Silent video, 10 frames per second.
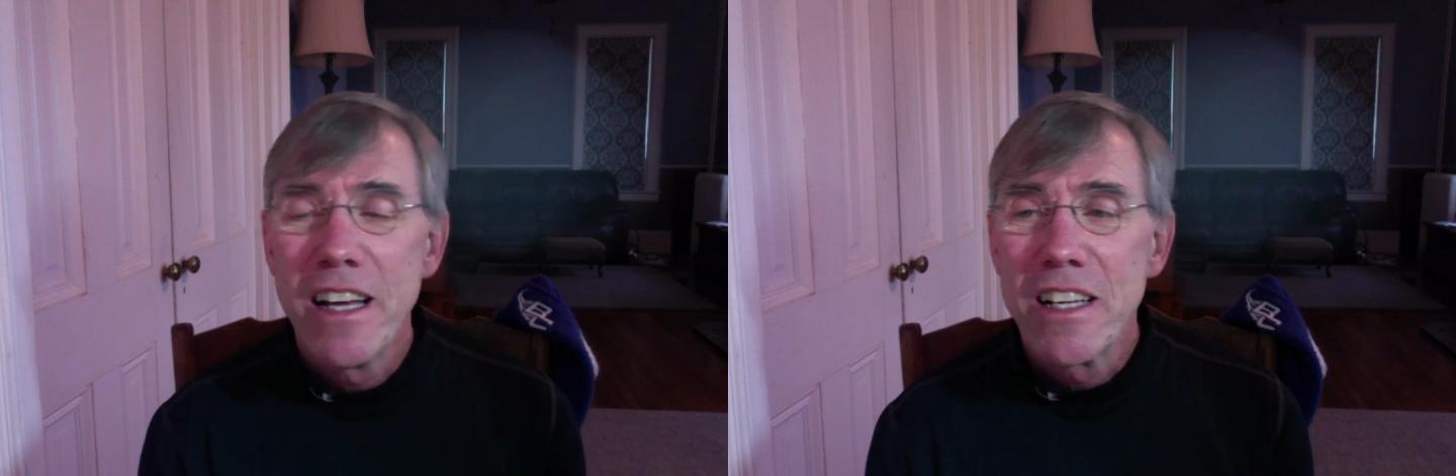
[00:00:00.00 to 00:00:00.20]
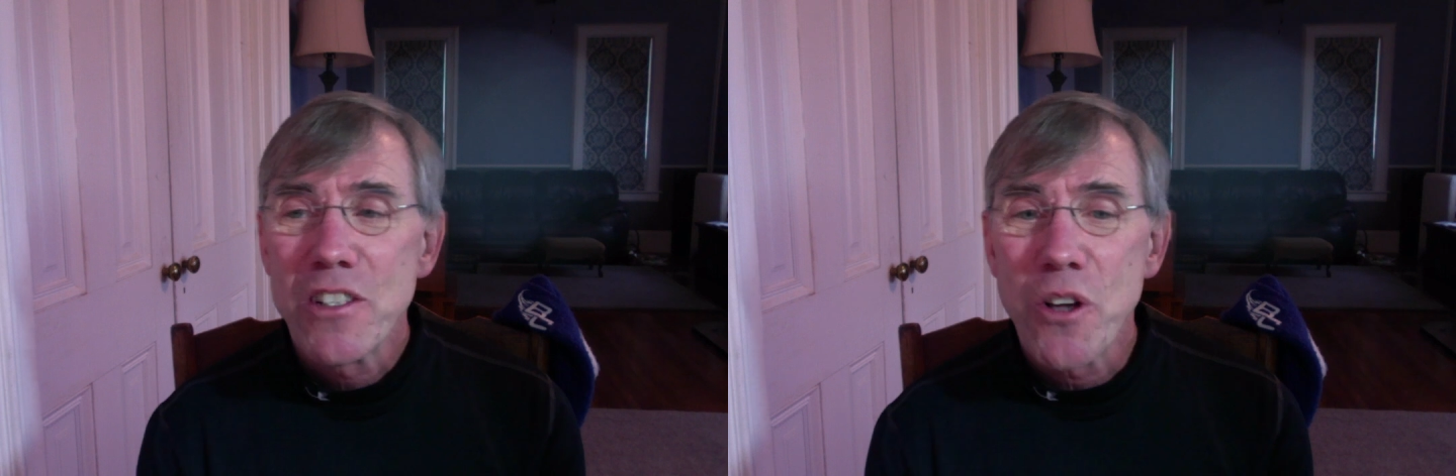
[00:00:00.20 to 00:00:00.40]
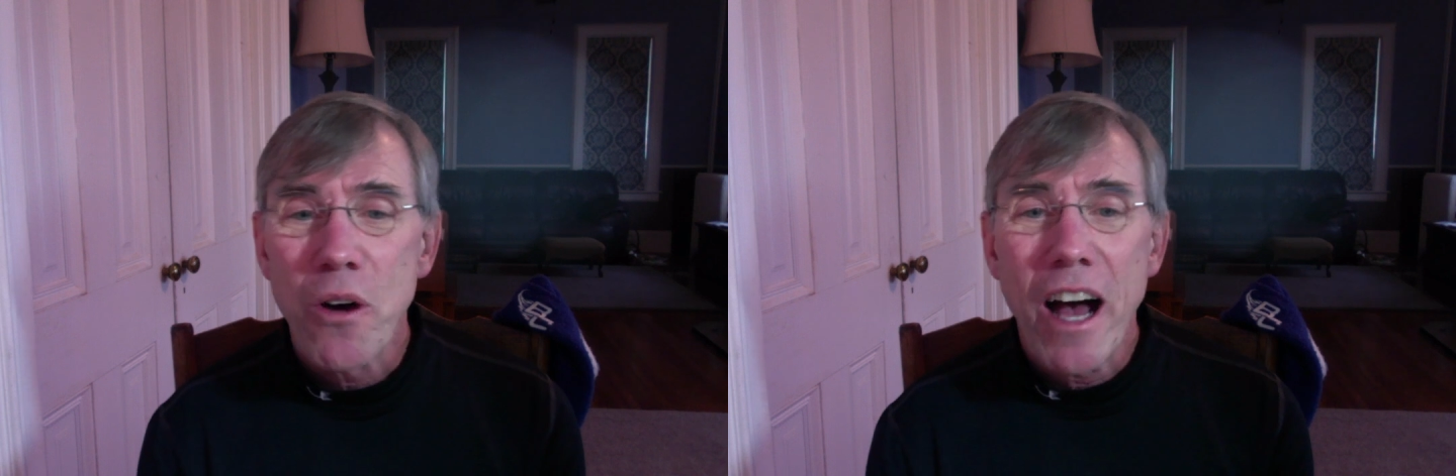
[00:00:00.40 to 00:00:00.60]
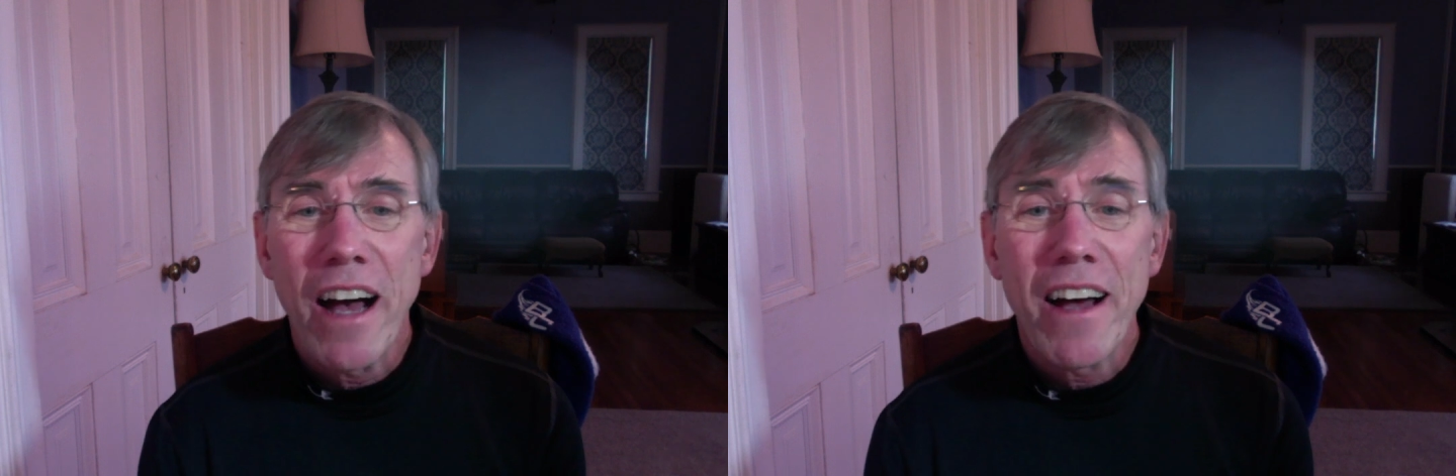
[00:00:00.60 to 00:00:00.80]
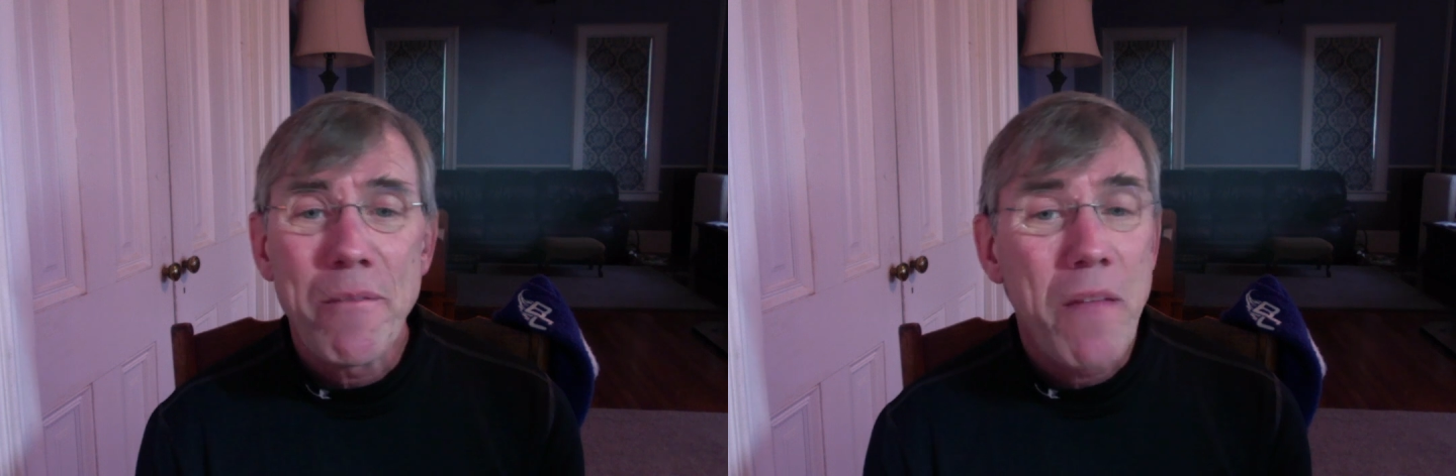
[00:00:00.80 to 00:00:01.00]
So
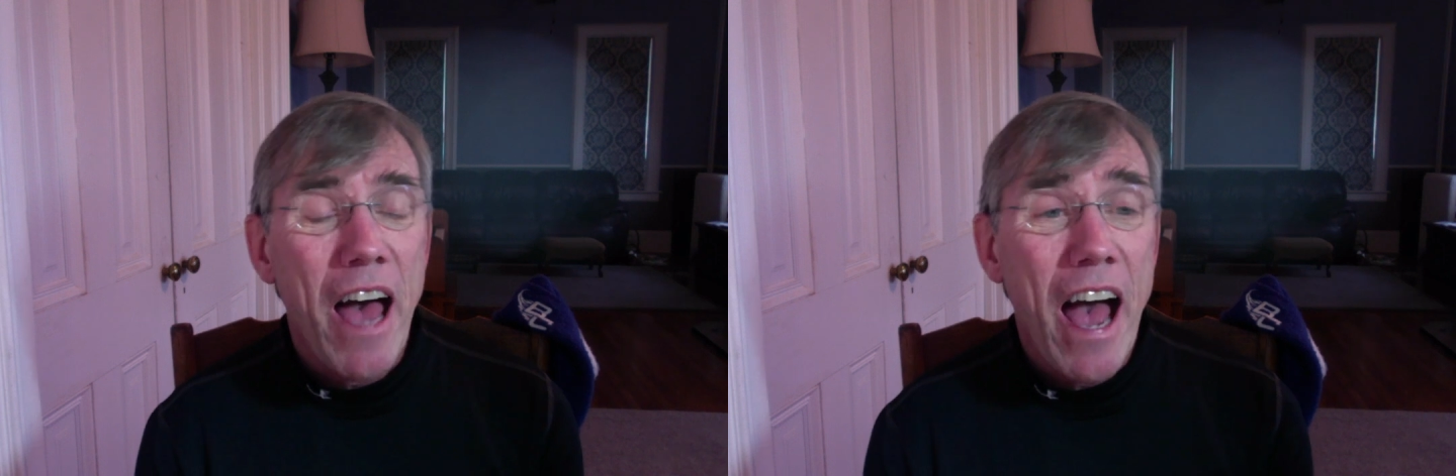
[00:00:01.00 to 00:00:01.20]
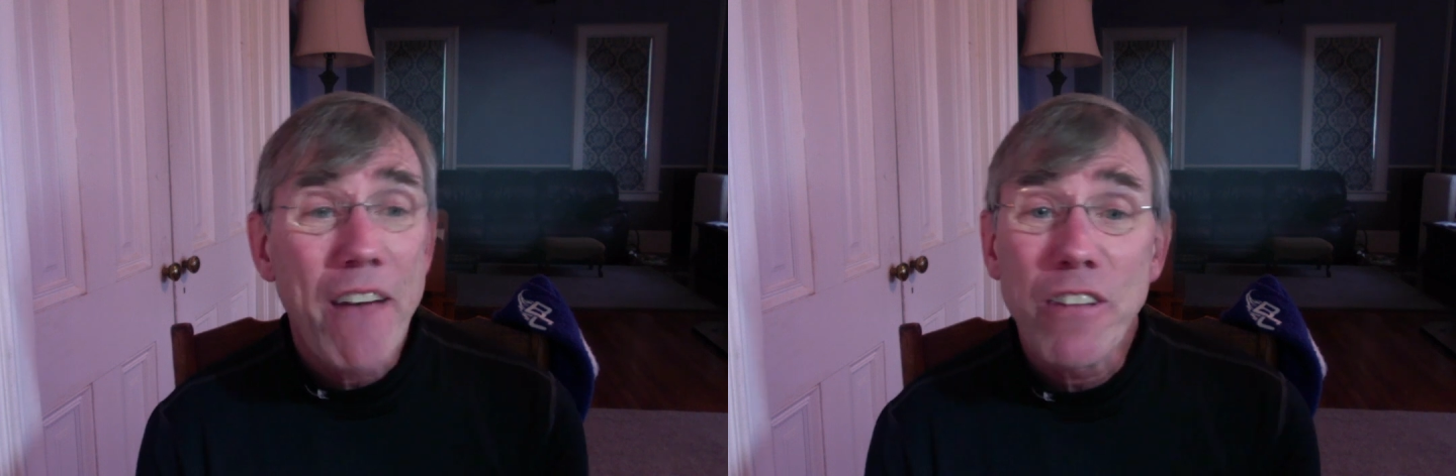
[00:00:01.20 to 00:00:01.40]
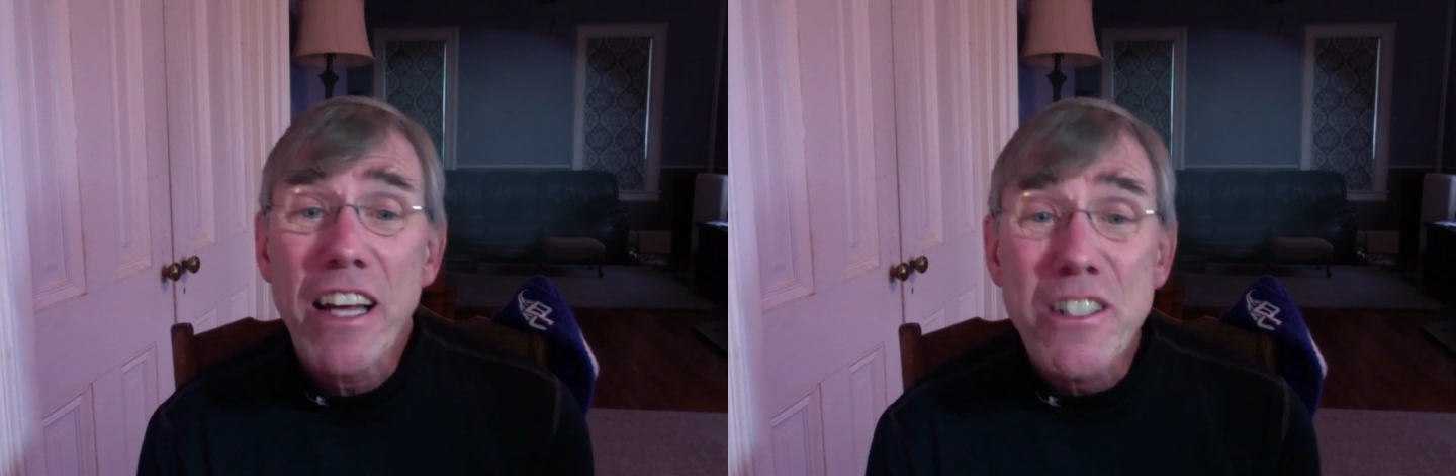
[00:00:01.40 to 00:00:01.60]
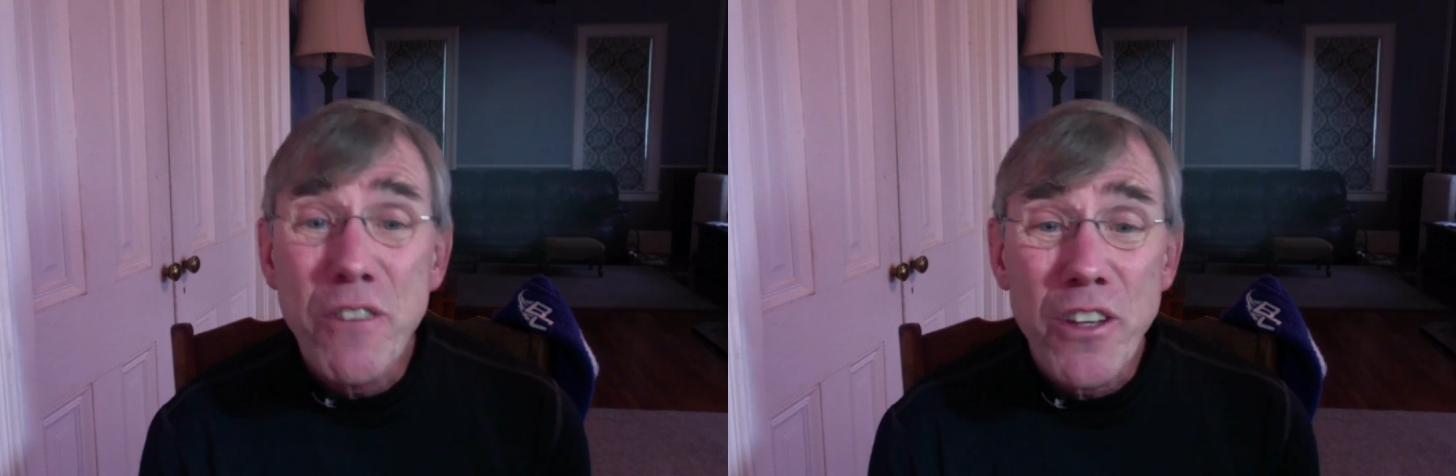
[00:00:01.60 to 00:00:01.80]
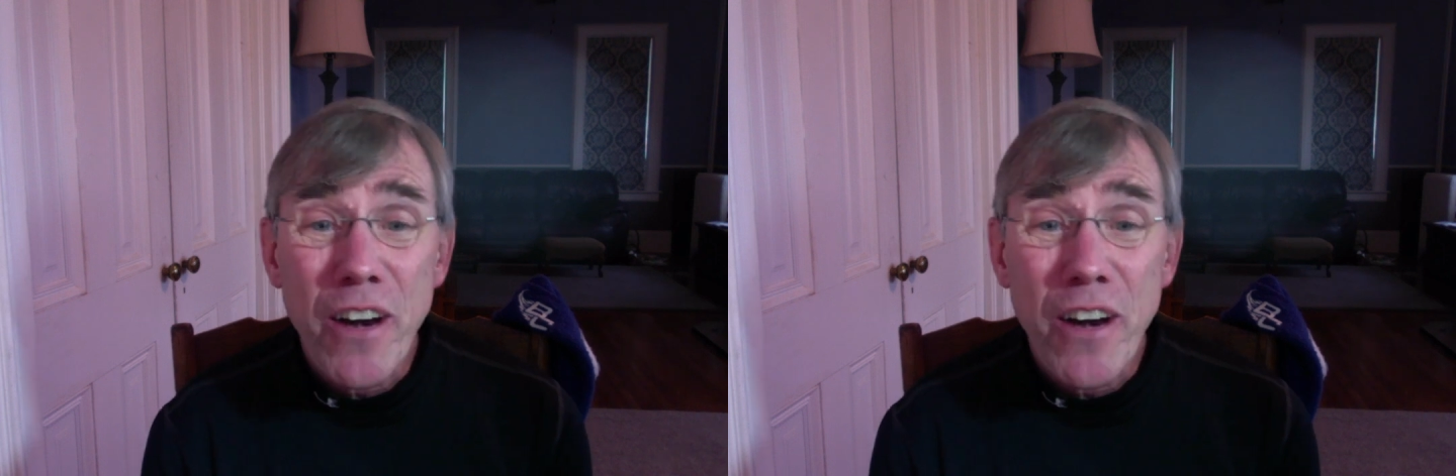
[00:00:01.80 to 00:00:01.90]
I have lots of other